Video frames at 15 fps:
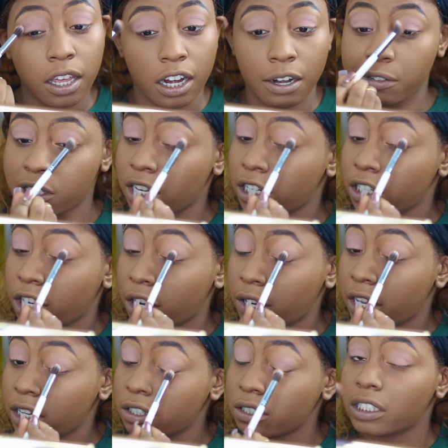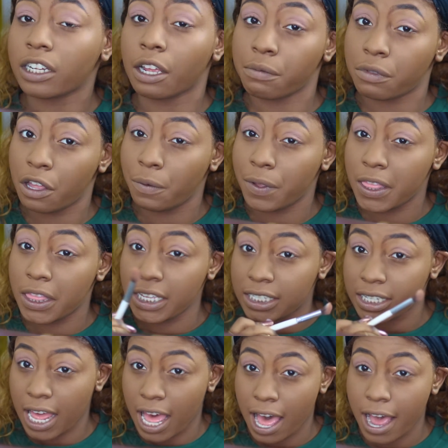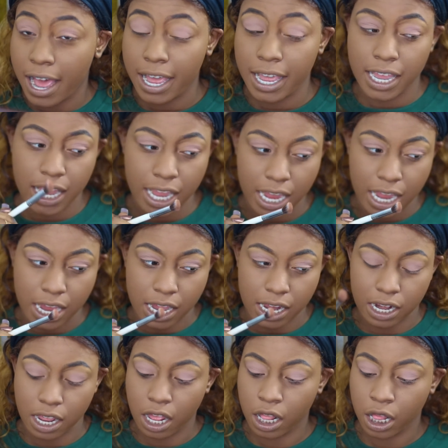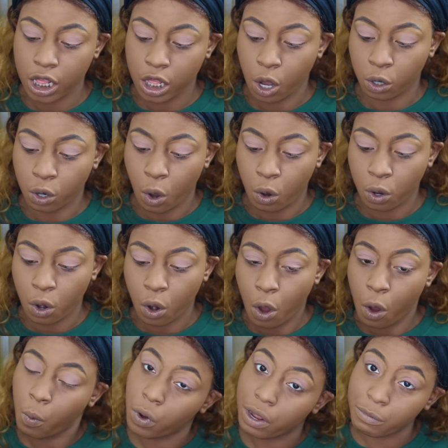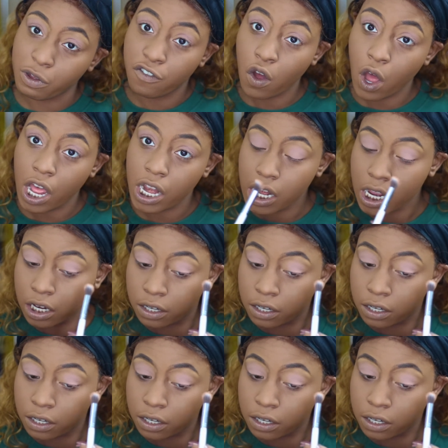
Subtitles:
and I'm just gonna go ahead and do the same thing with this eye and we'll move on. All